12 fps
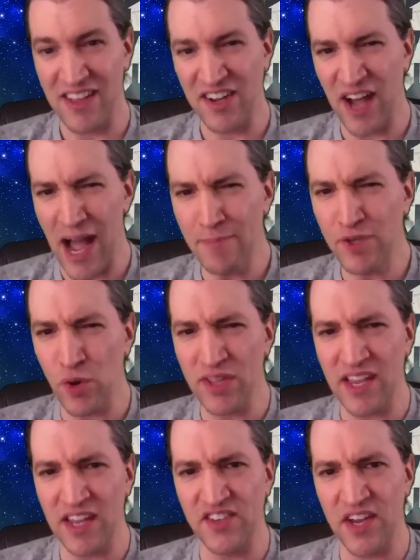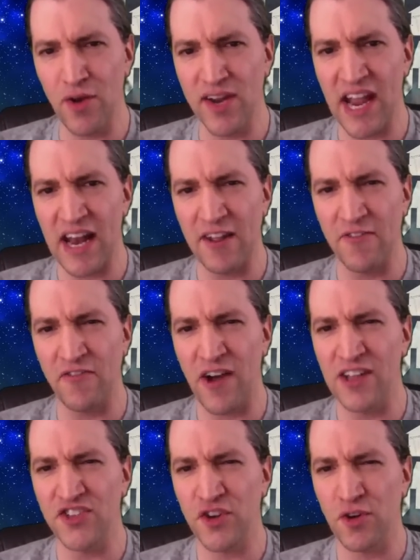And the cop doing the interrogating
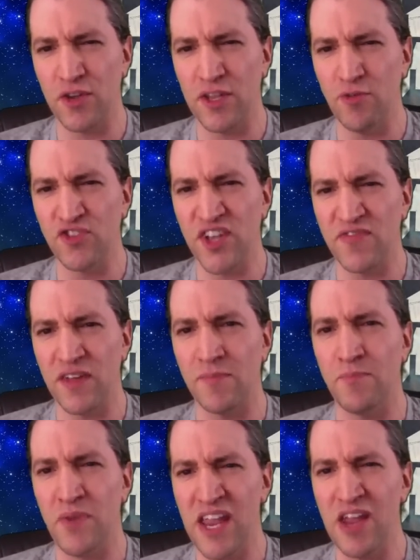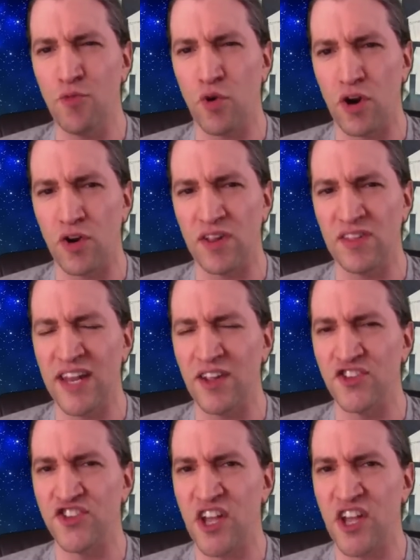finds her use of the B word a little